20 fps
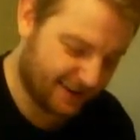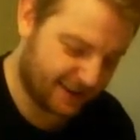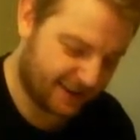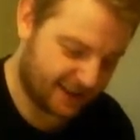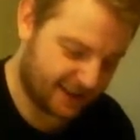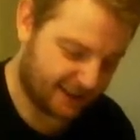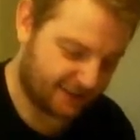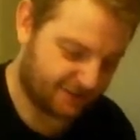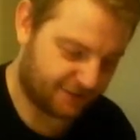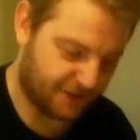
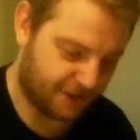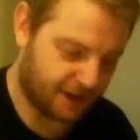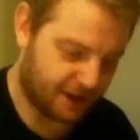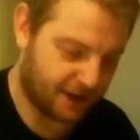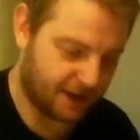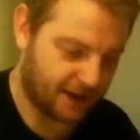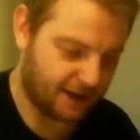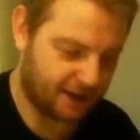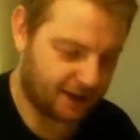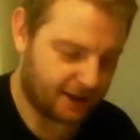just for
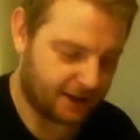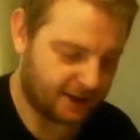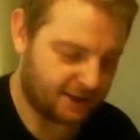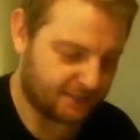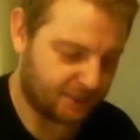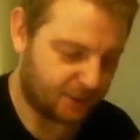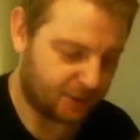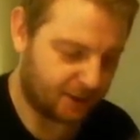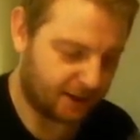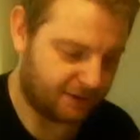a
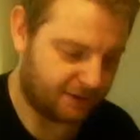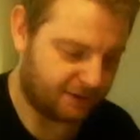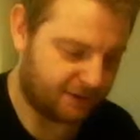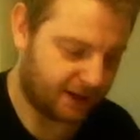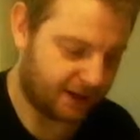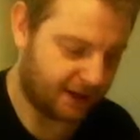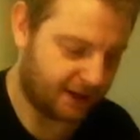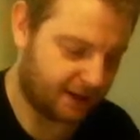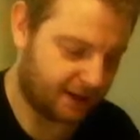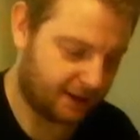small little
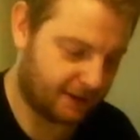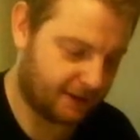figure.